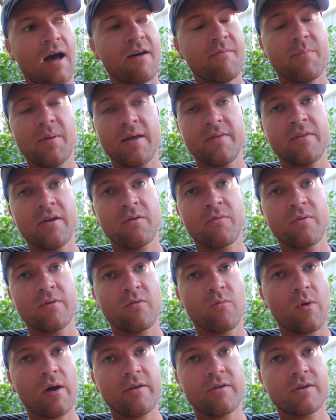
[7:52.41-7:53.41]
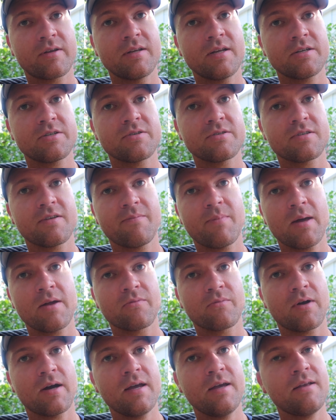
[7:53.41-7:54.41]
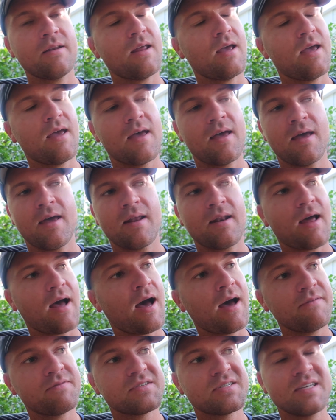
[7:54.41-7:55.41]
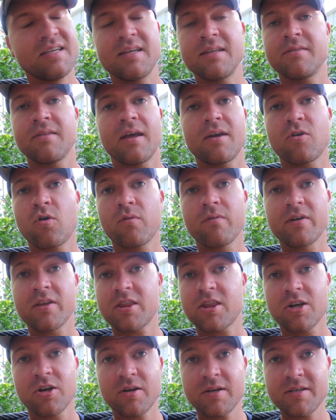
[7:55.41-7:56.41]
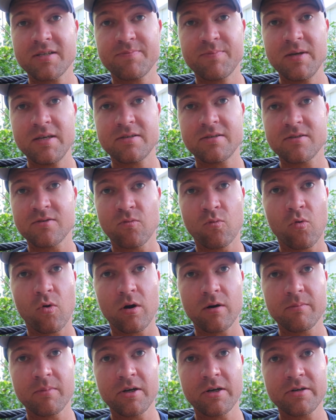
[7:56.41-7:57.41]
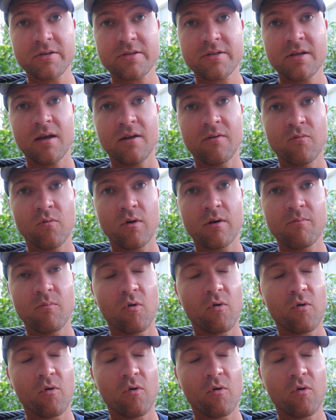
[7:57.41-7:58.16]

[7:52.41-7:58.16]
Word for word: I've been there when the weather conditions have been right, and I've seen like over 30 species of warblers in one